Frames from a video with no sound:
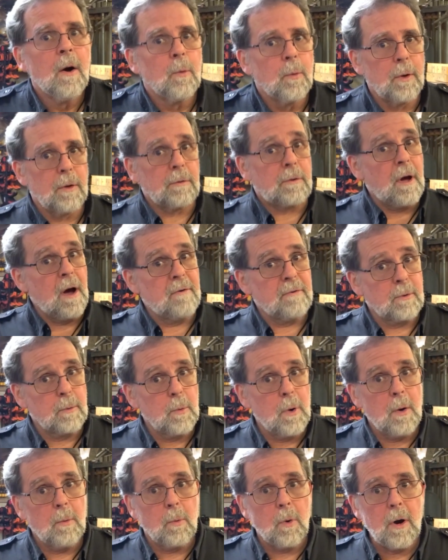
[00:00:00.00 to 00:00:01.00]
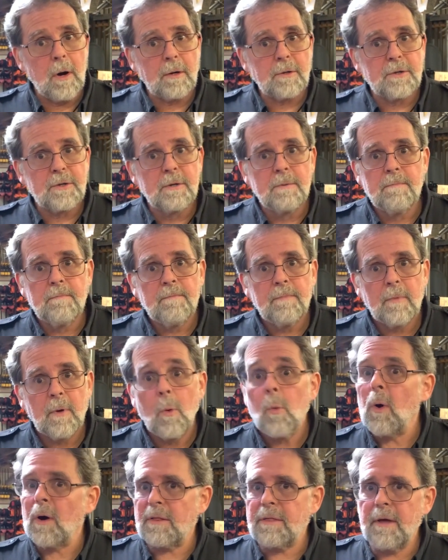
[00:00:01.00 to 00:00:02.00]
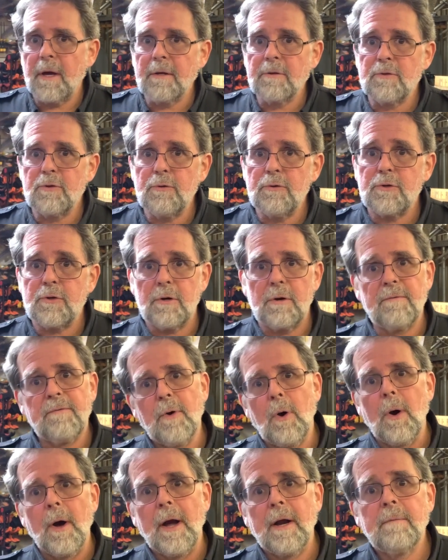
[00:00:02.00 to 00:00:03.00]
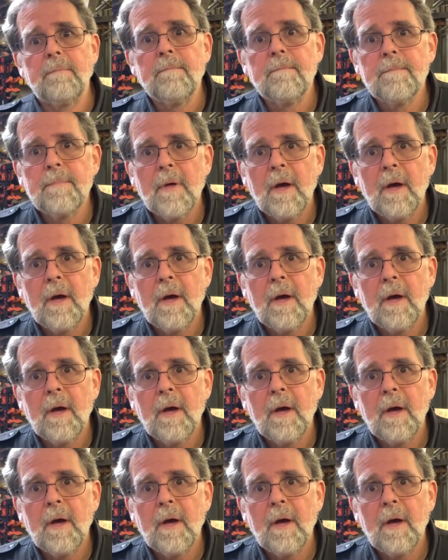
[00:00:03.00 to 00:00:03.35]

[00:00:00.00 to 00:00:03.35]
we'll cover what works, what things you should avoid,